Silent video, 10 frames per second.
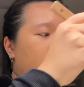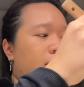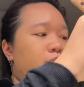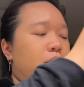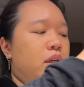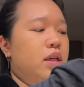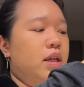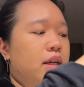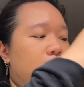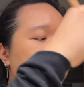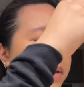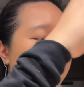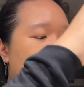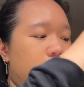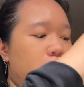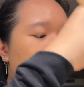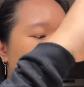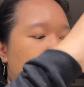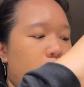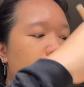I've been getting back into the
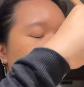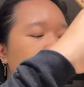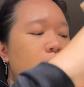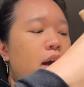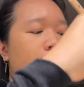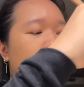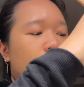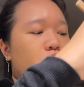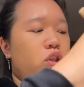gym. I actually